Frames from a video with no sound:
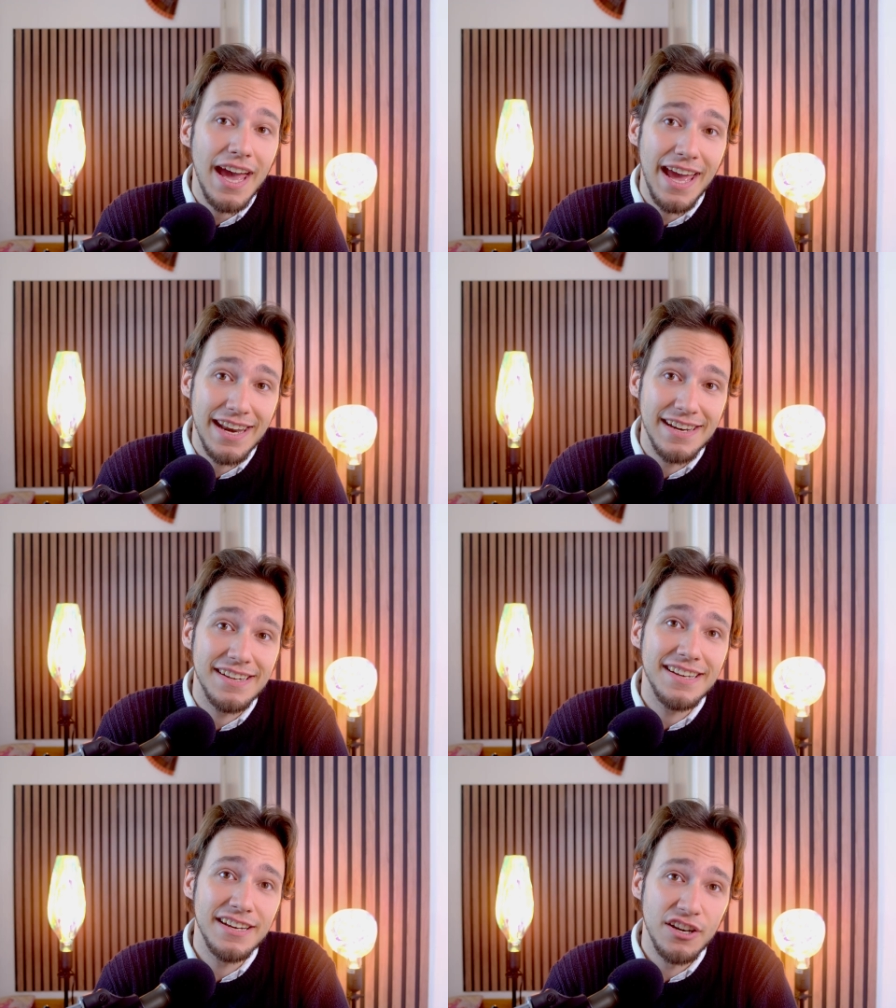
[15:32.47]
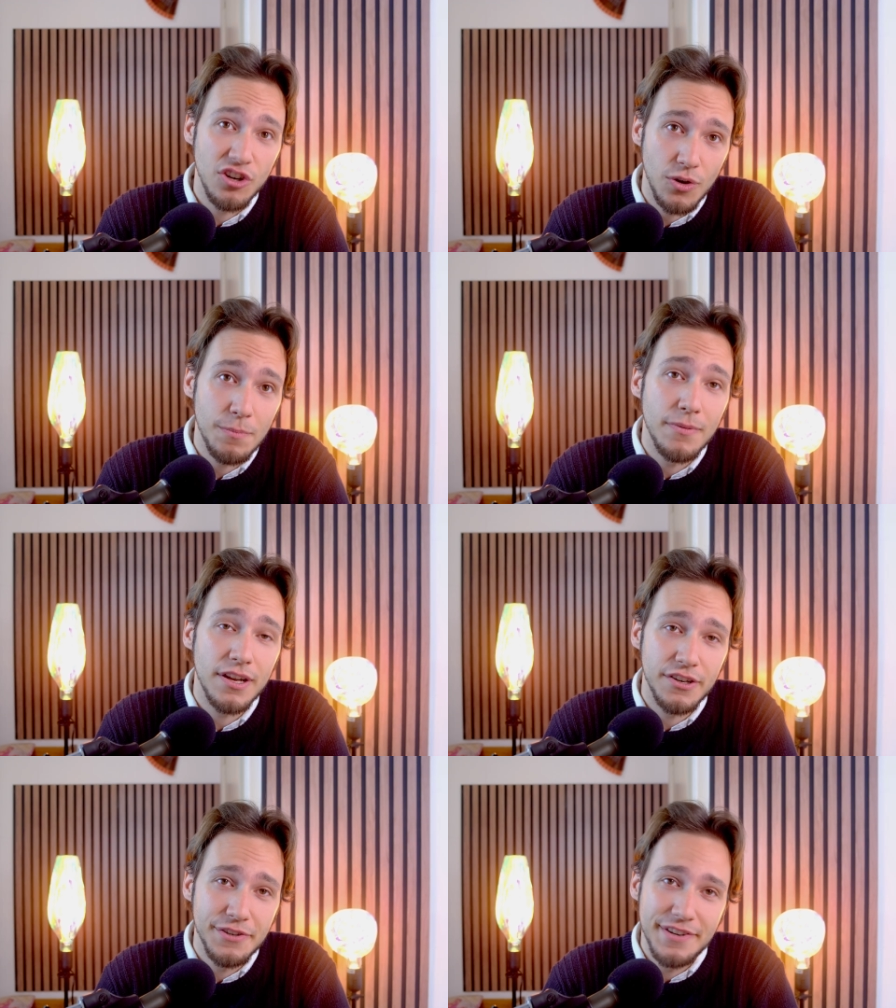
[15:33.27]
and GNOME
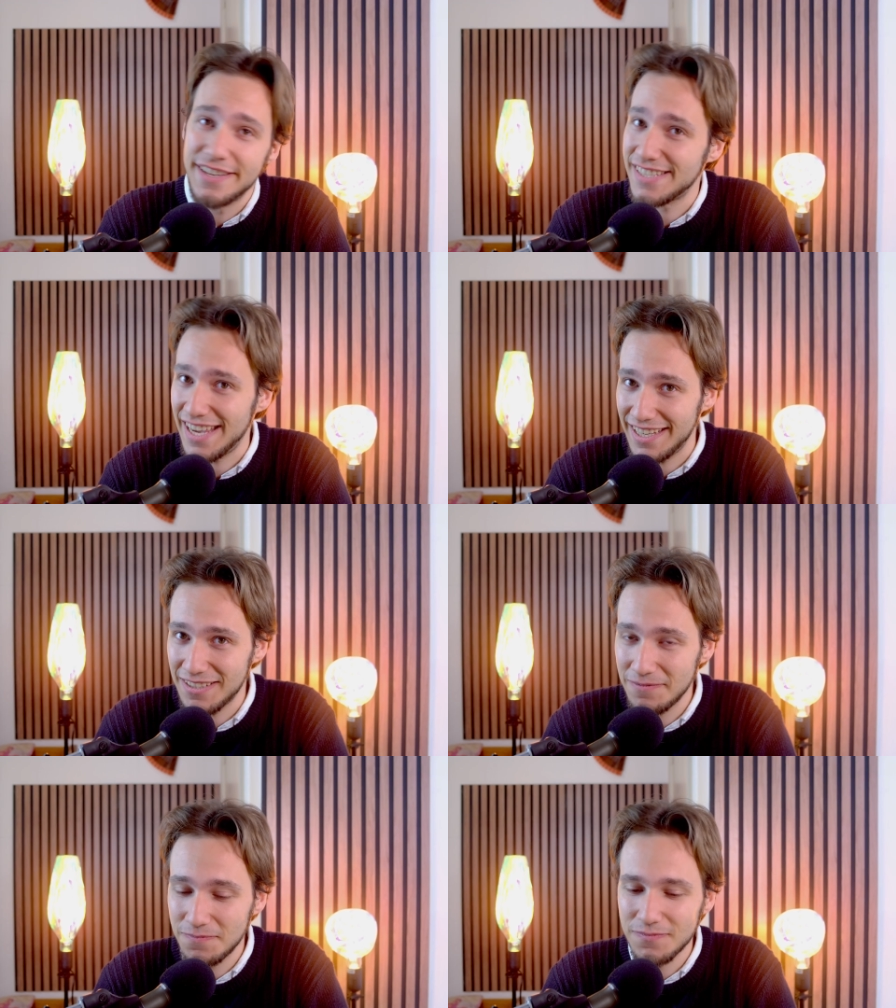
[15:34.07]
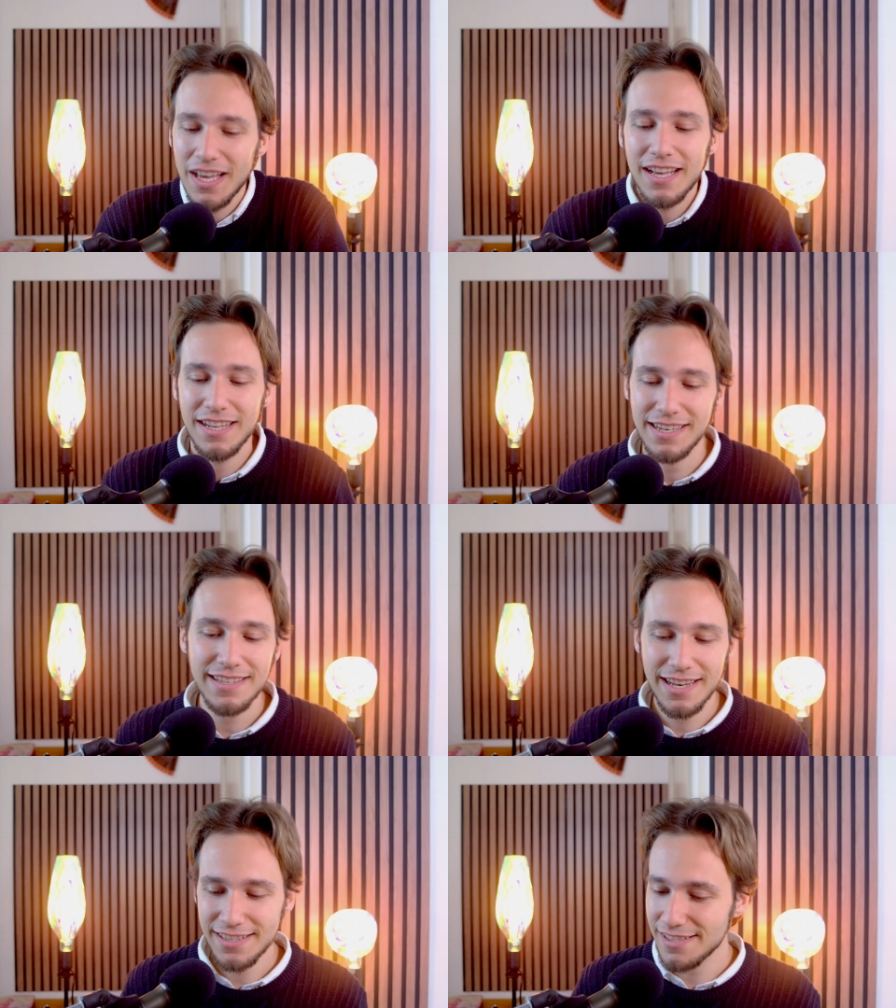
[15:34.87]
do design.
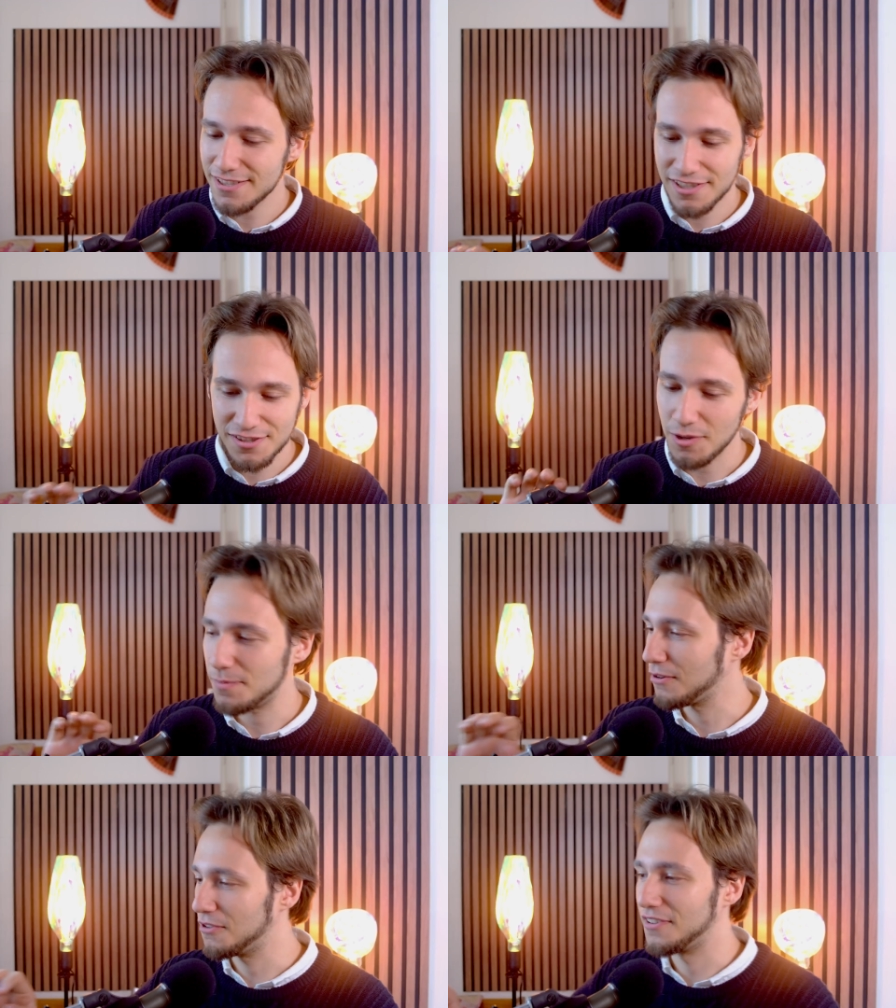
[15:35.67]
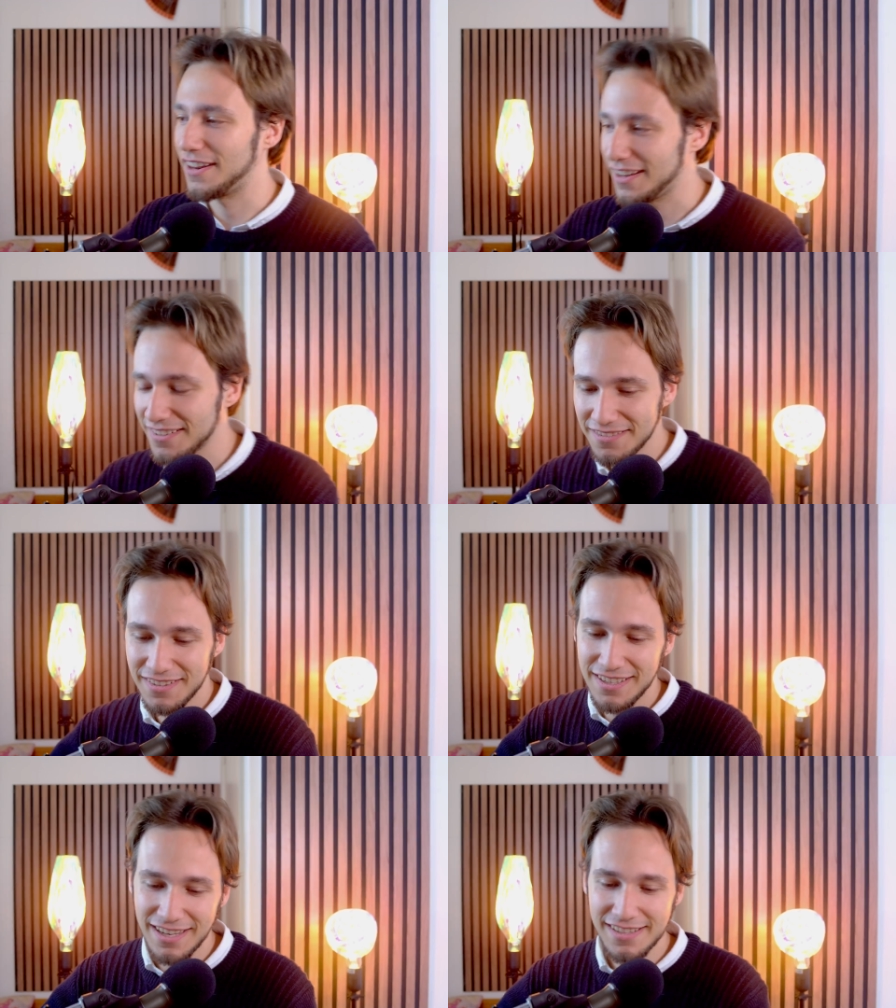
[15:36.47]
Let's just stop recording.
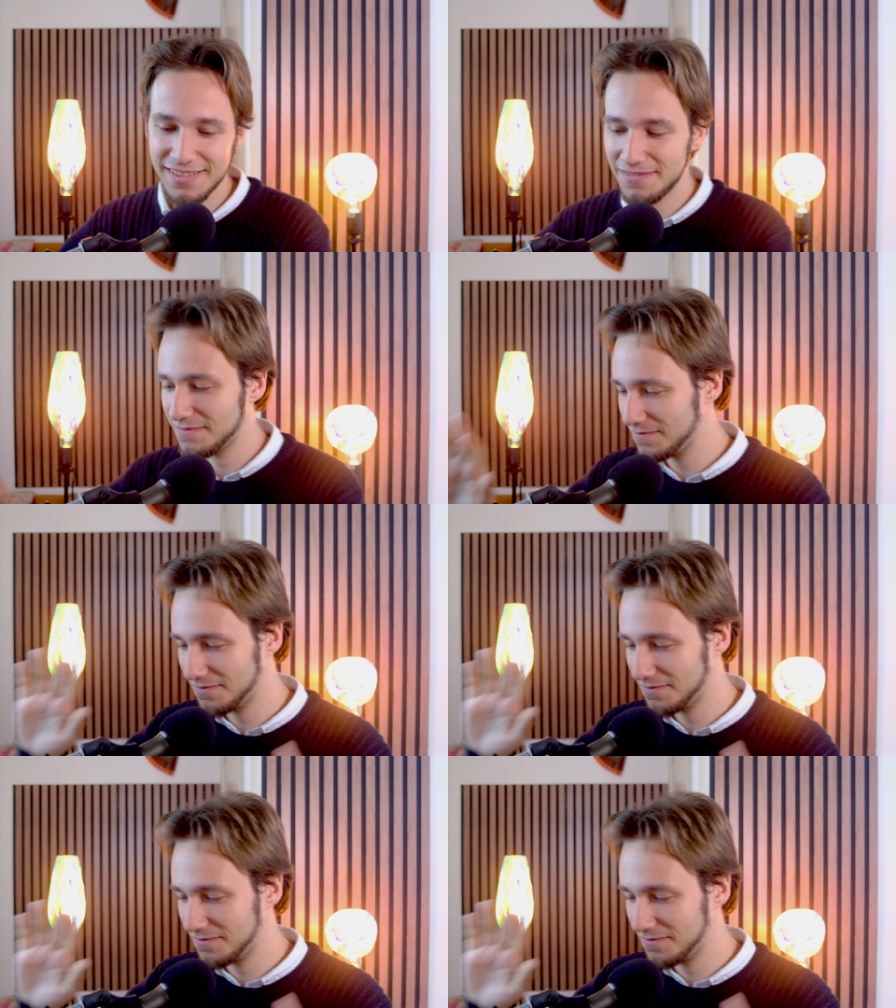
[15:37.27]
Let's